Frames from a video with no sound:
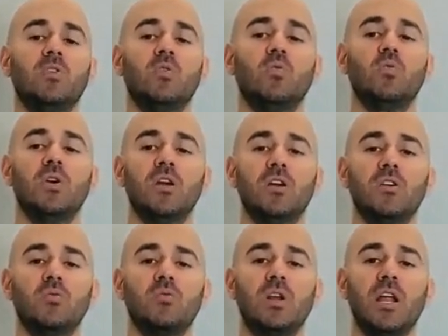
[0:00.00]

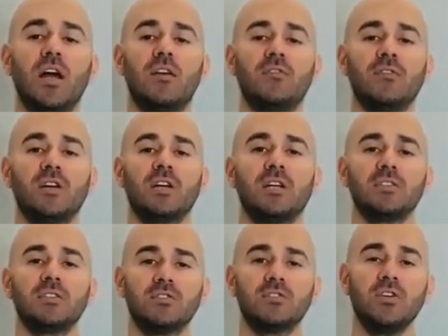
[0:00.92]
where we'll have a
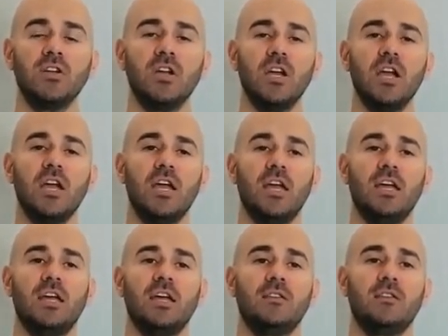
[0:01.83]
cluster
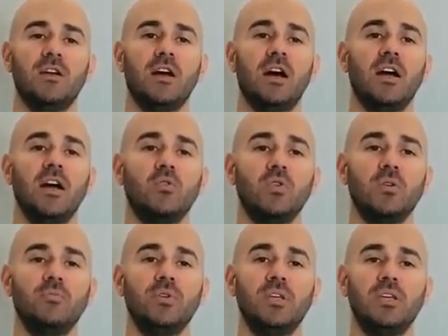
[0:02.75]
and I
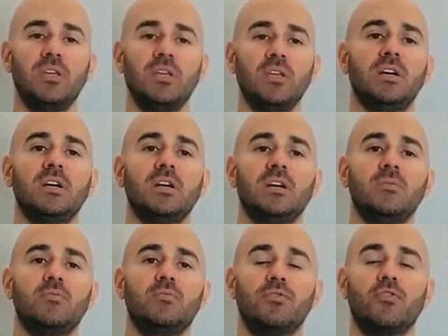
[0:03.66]
will be
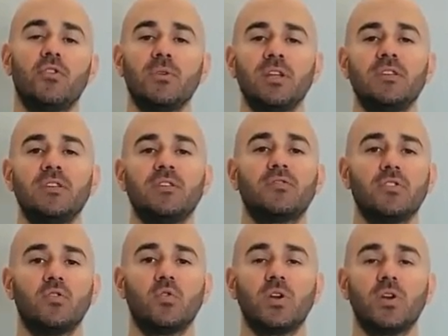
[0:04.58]
performing
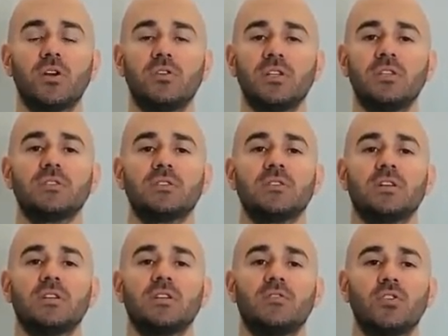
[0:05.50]
different queries,
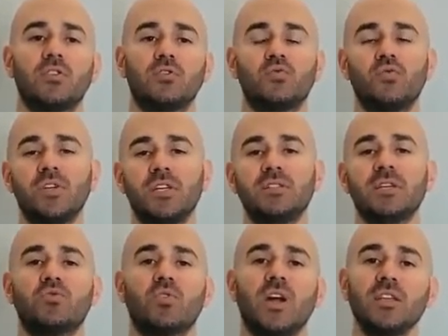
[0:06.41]
different reads
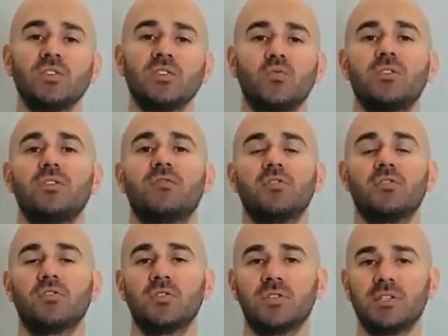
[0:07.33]
and writes with
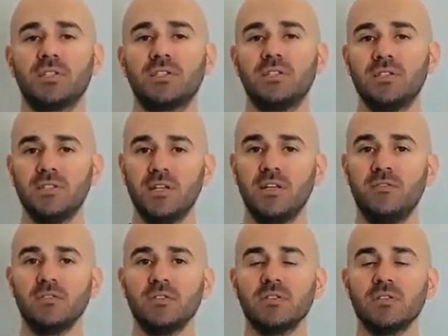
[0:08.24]
different consistency
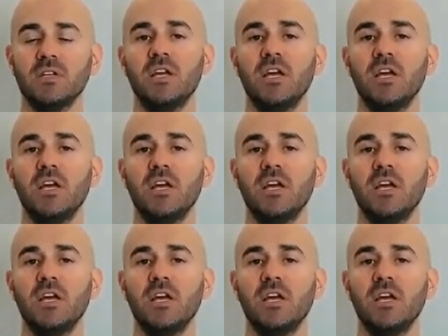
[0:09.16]
levels.